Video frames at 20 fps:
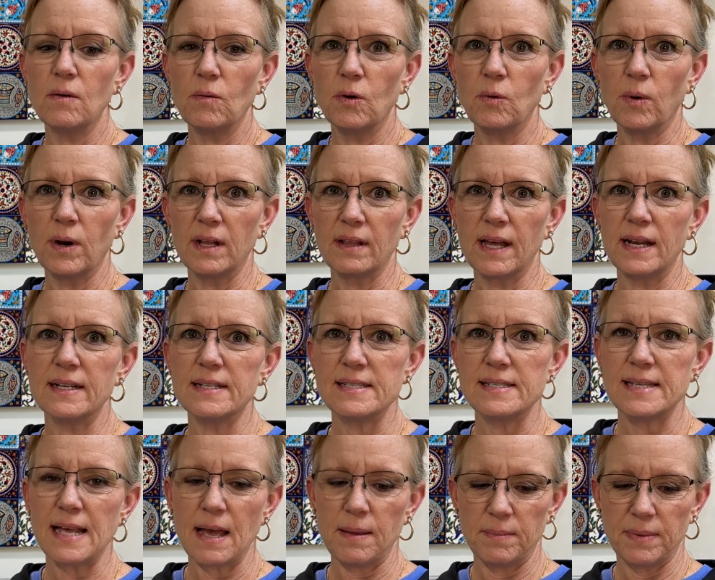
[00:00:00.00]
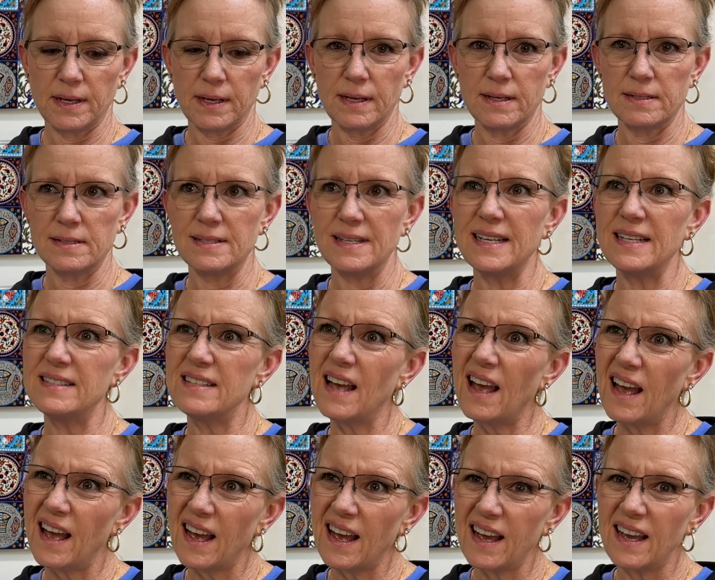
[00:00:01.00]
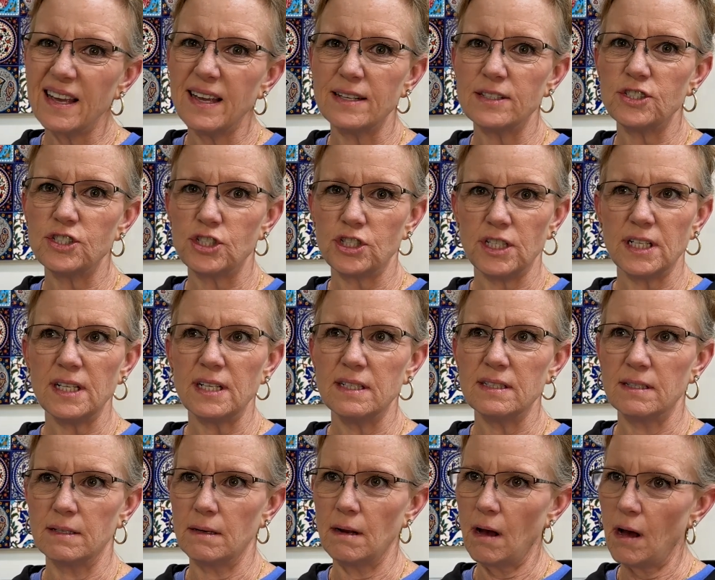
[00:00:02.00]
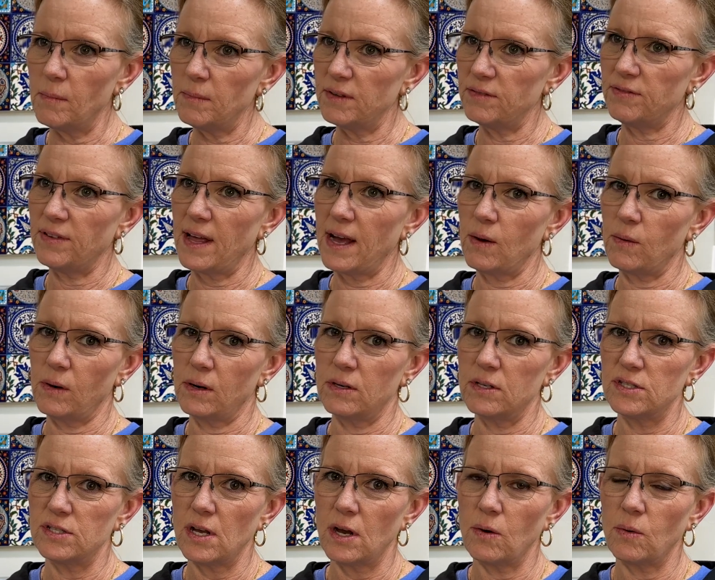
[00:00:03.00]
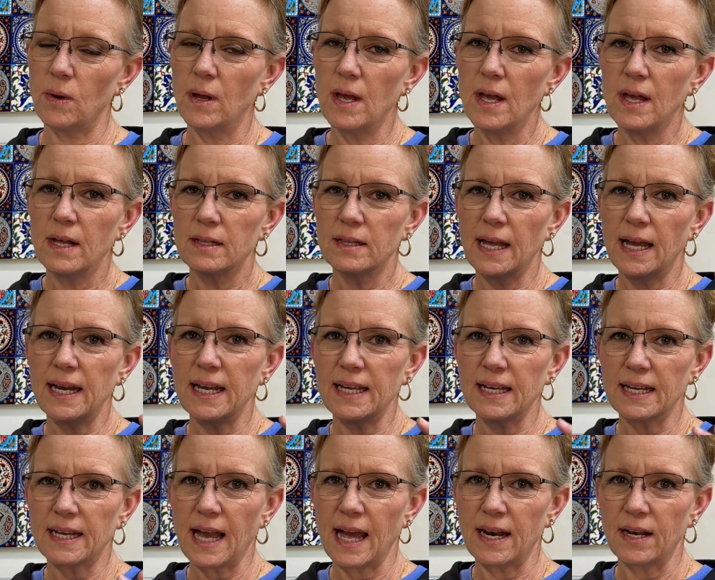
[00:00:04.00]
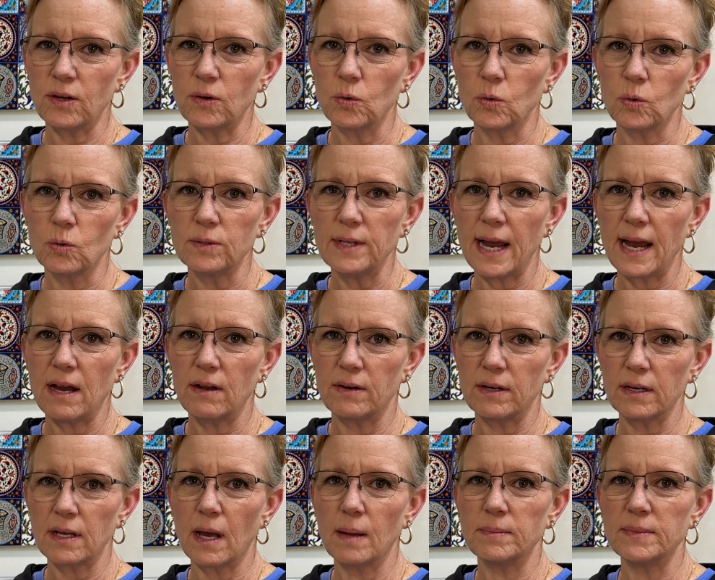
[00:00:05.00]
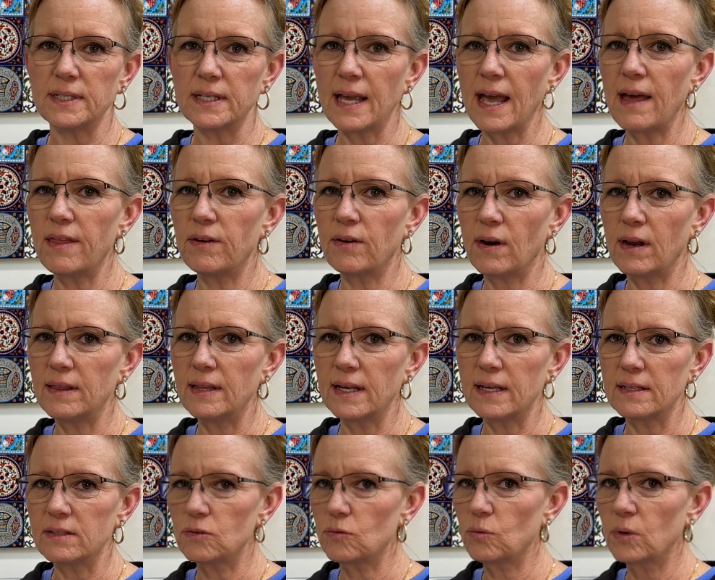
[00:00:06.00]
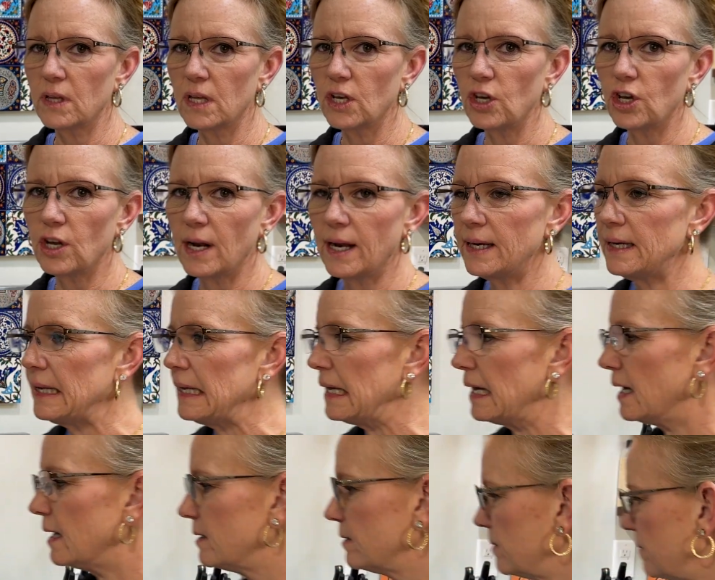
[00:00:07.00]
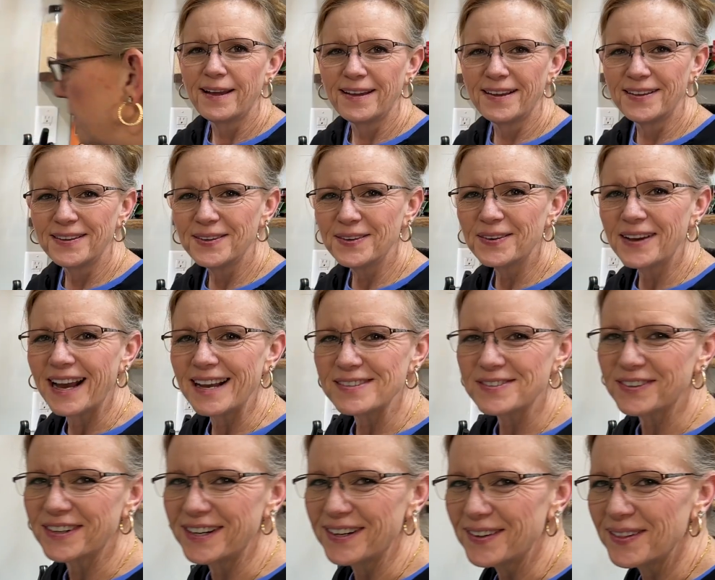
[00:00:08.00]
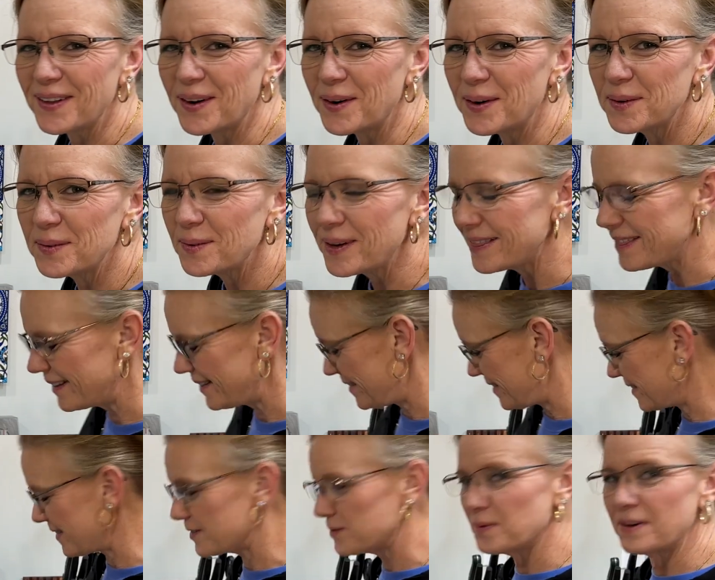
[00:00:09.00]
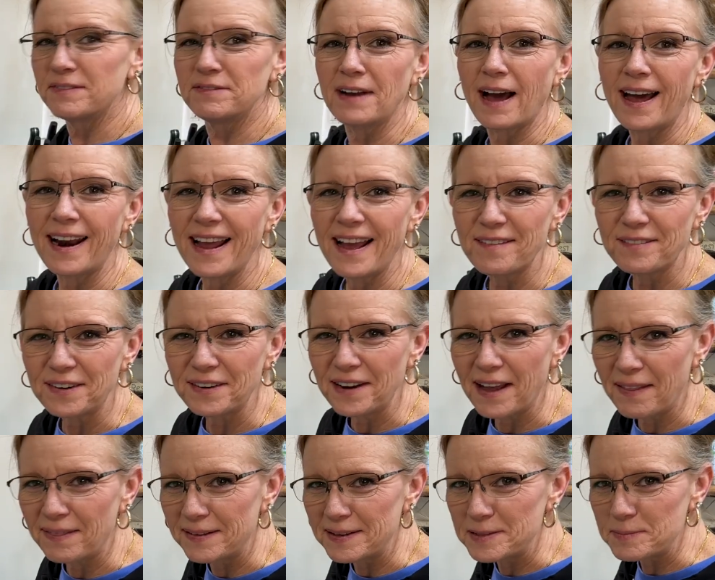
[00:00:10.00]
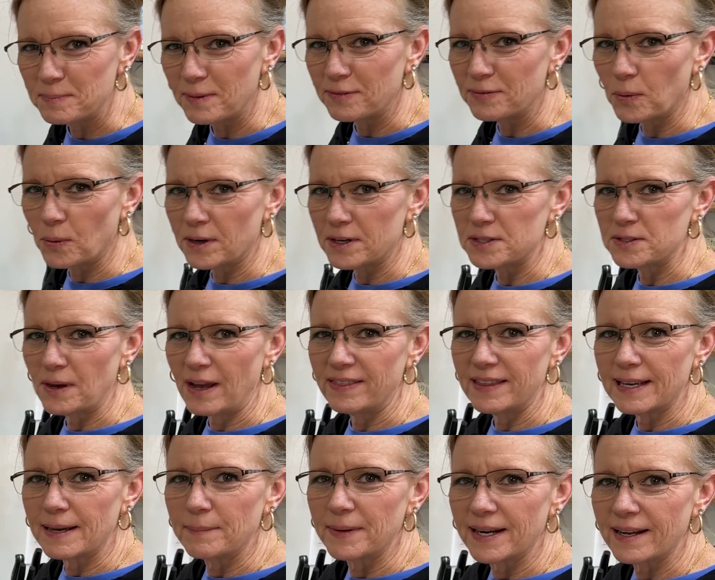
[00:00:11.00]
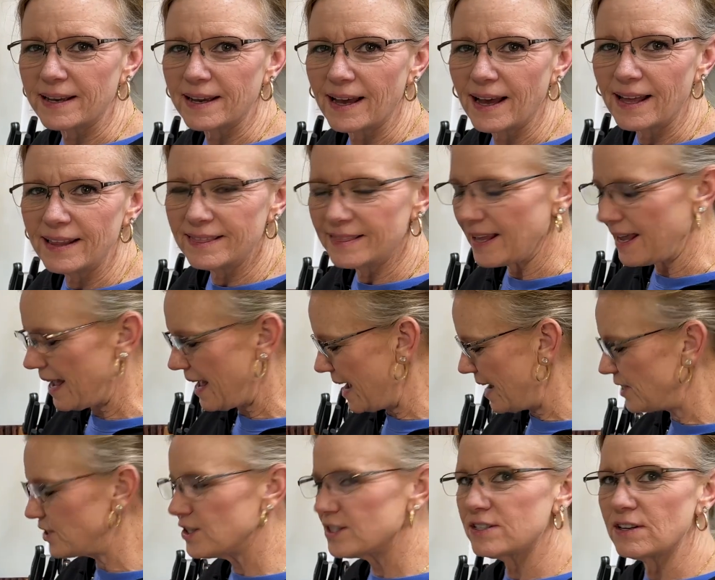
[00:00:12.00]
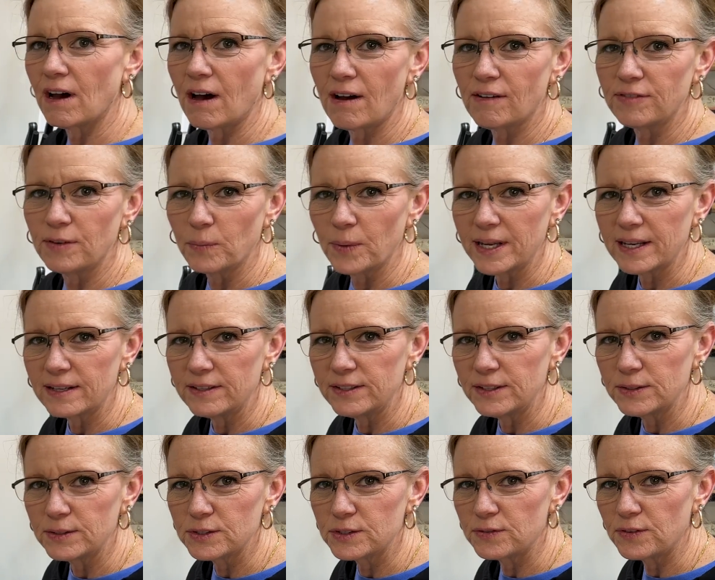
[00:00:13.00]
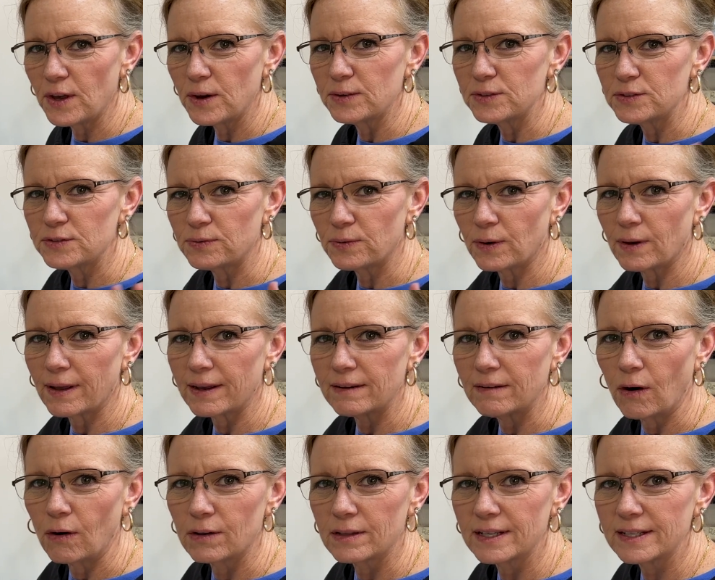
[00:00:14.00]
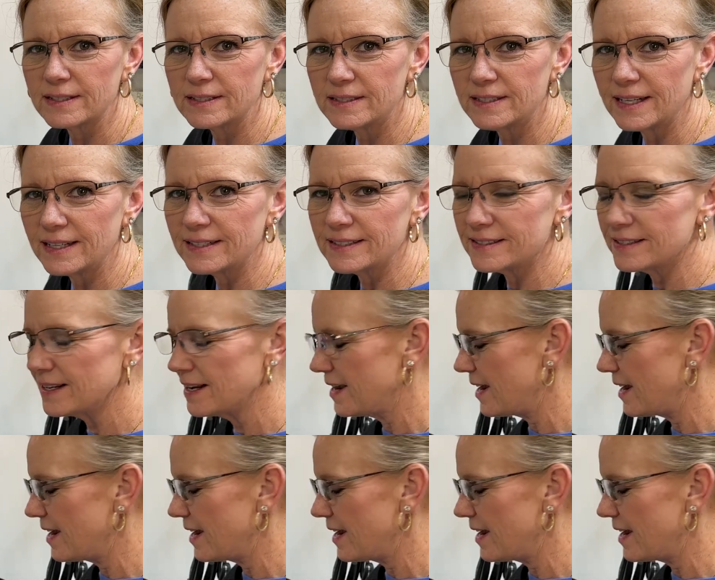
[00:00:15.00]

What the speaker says: We want to let it set because it's egg, it's cheese, and almond flour. So letting it kind of cool down and come together, I think, is a really good idea. You guys are going to learn with us because we've not ever done this before. So I think I'm going to cut the edges off and we can use those for like garlic sticks.